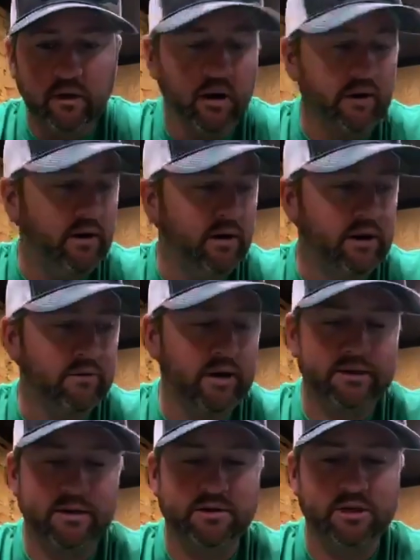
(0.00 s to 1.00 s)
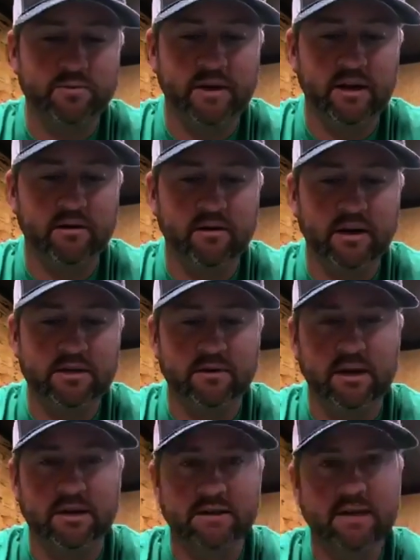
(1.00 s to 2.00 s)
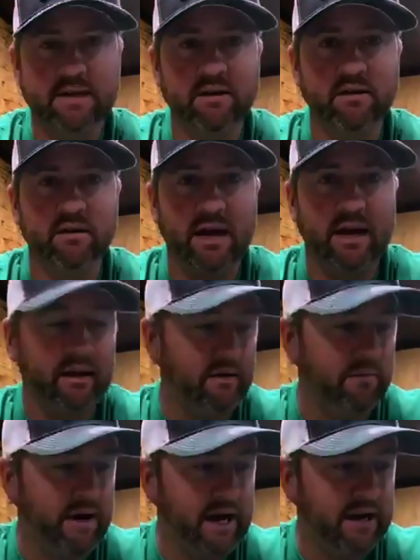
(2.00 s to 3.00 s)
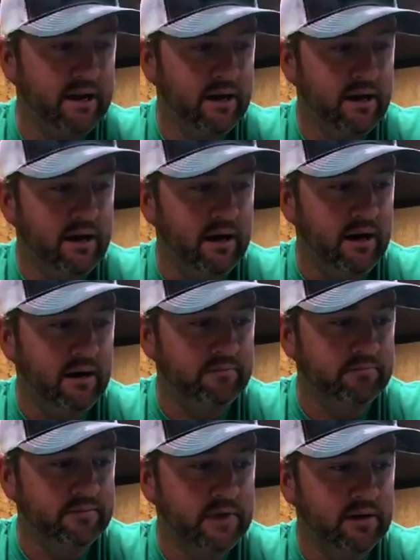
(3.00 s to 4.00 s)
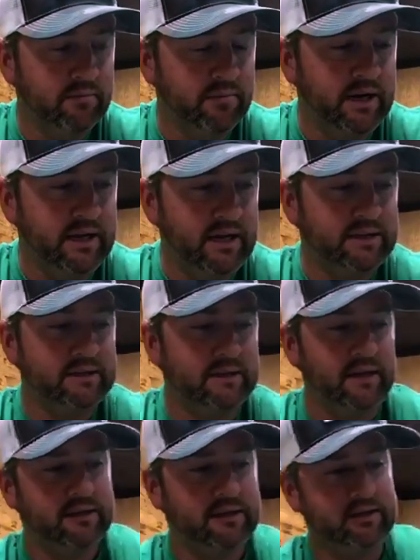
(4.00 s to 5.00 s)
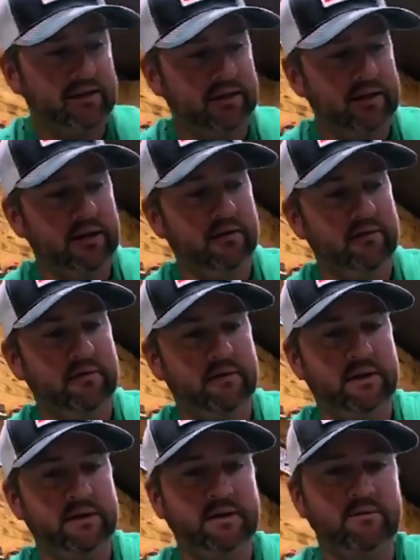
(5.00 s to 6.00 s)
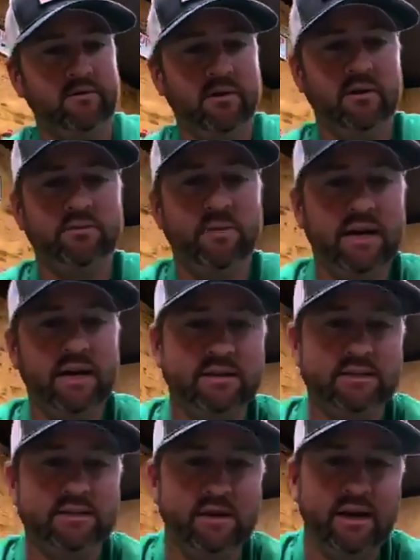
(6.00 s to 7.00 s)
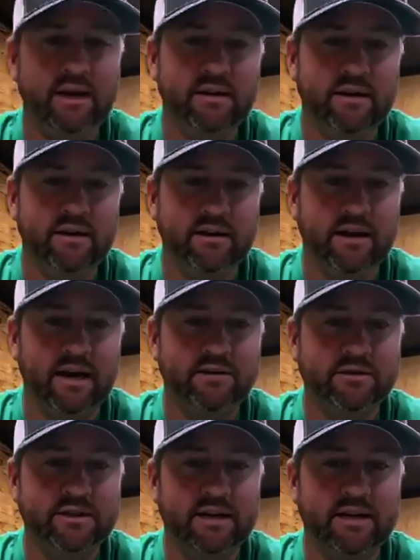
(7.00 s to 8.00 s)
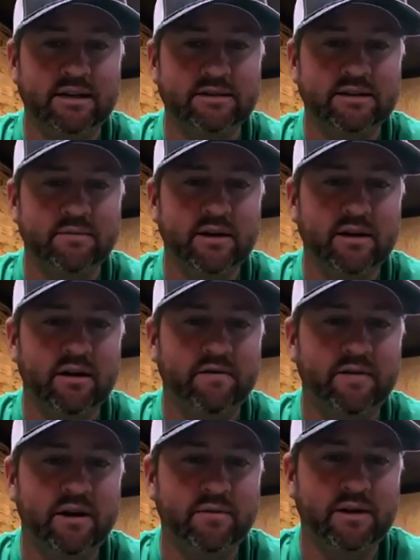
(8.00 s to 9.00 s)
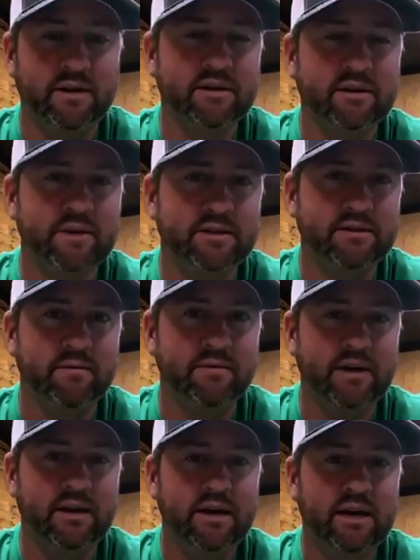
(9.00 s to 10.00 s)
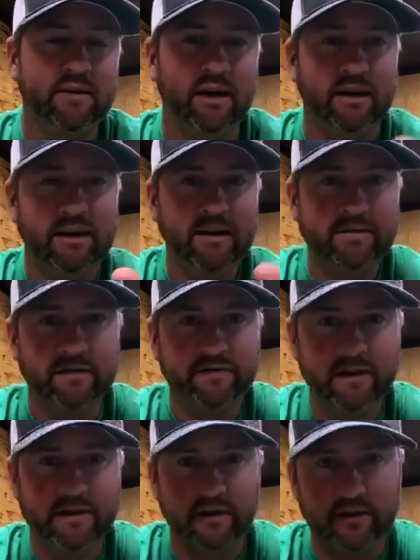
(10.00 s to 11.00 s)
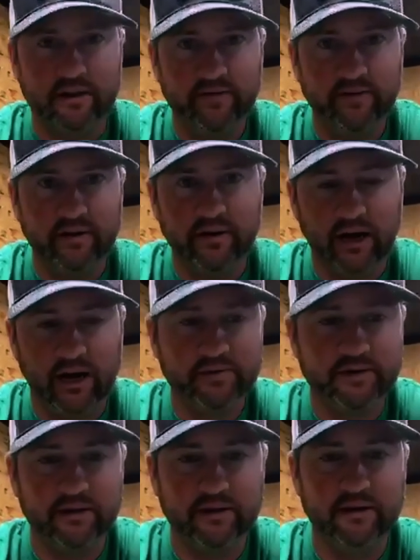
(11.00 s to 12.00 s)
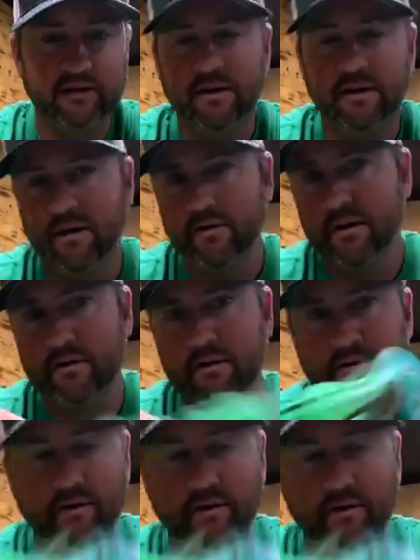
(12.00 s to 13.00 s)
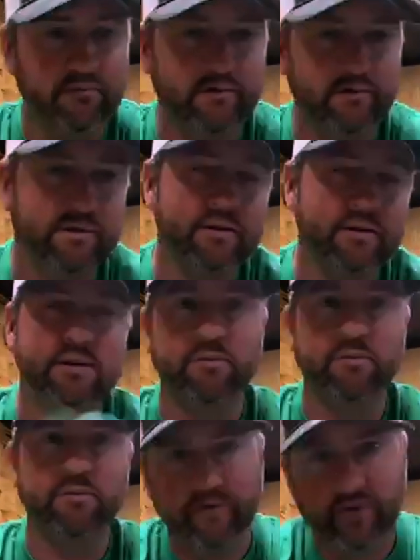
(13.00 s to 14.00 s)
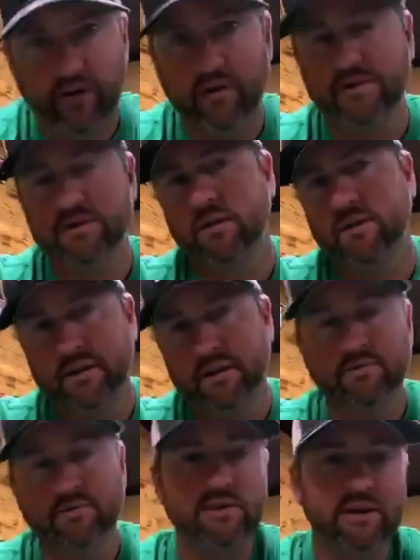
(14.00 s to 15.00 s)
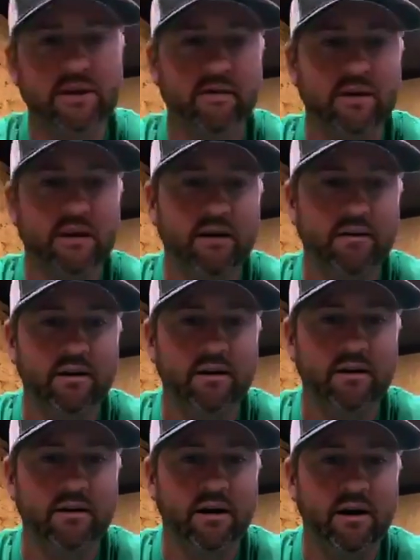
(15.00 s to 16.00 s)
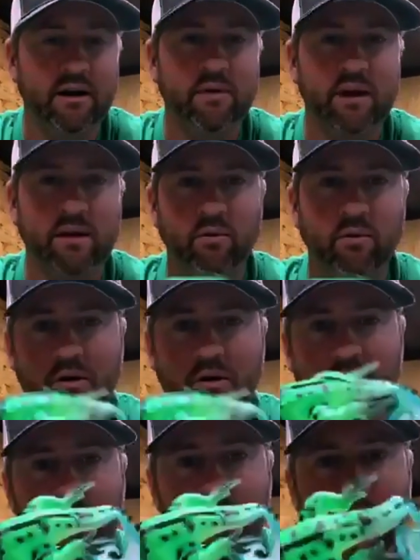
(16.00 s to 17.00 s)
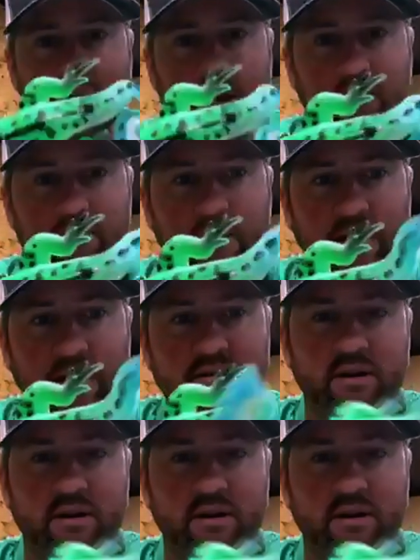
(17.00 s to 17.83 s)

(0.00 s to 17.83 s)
Well, the hookup ratio has just been increased with that stinger hook out of the bat. Um, but it's, it's, you know, this is one of those baits that, like you said, it's going to be a lot of fun, but it's going to be something that, that gives the fish a different option than all the other, you know, the, the typical frogs and the things that we see every day on, in, in the hollow body world. Um, but it's,